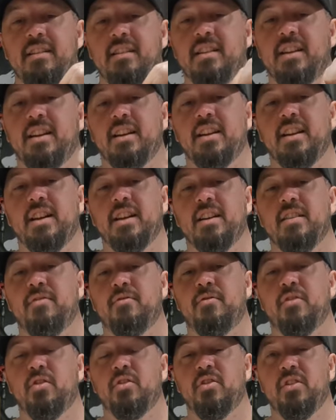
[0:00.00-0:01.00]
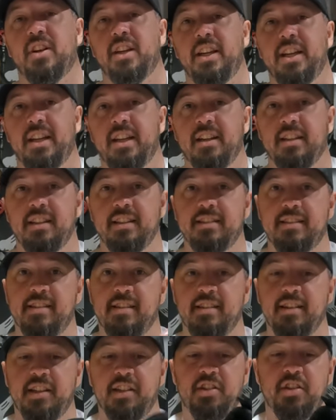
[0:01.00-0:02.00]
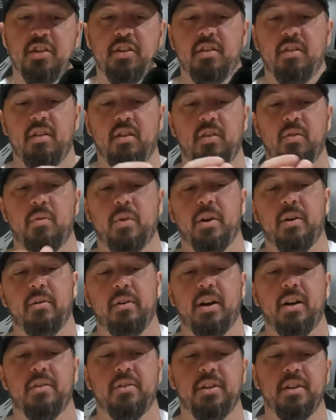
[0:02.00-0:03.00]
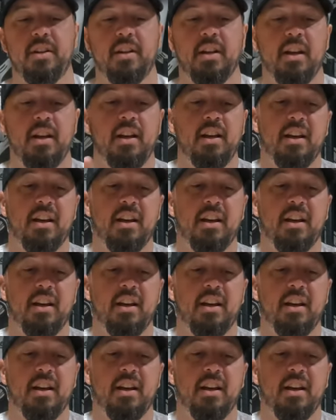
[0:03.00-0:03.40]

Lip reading: kind of like a furry insulation all the way around it.